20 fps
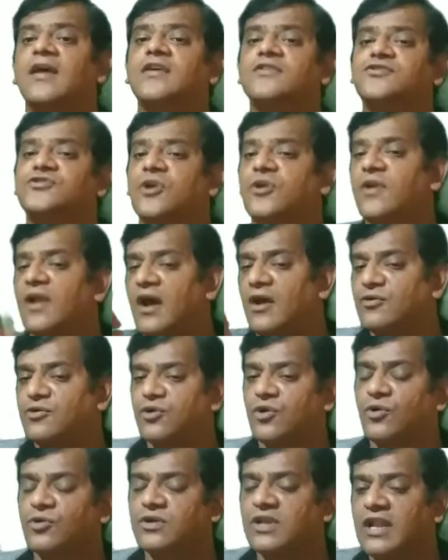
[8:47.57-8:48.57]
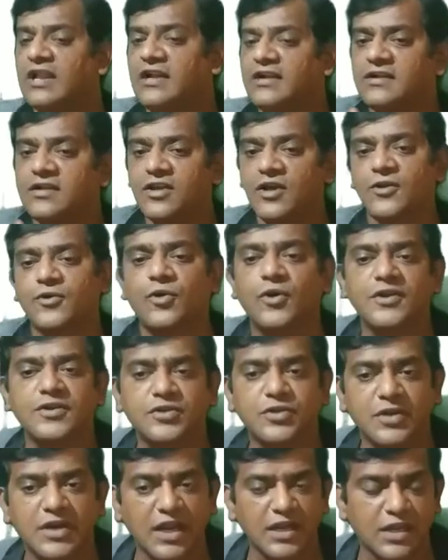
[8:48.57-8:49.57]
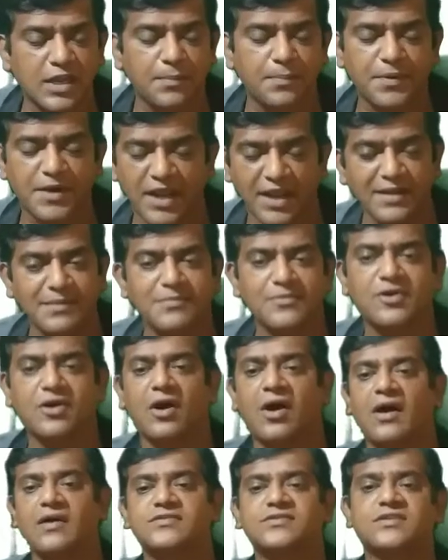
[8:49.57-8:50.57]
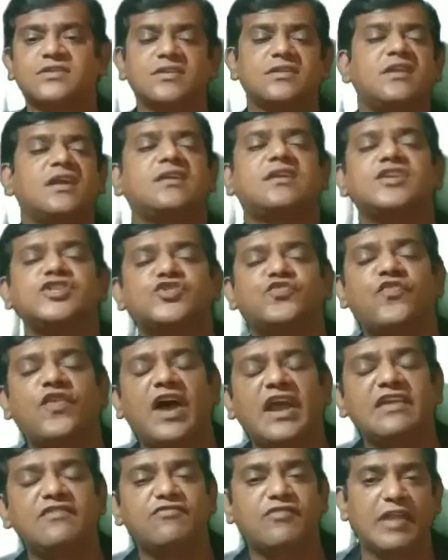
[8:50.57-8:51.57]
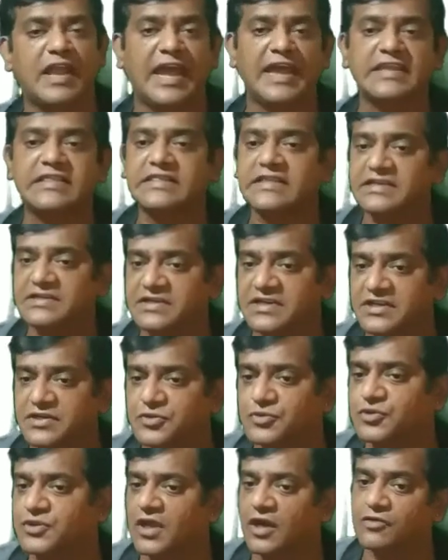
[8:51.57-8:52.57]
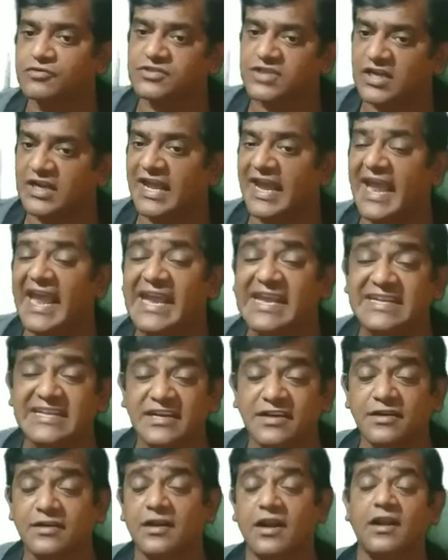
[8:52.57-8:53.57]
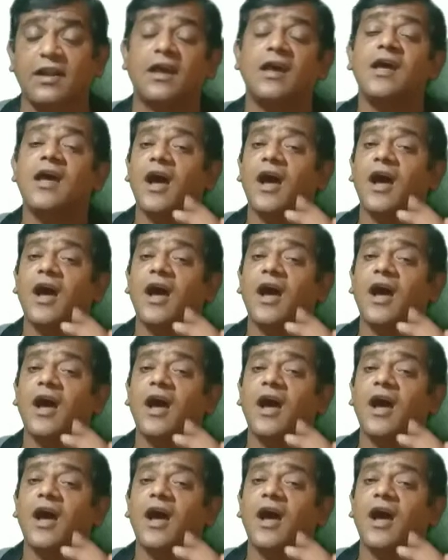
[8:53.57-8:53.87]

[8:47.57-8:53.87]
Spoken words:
So now totally you are going to get a prime cost, that is 5,32,800.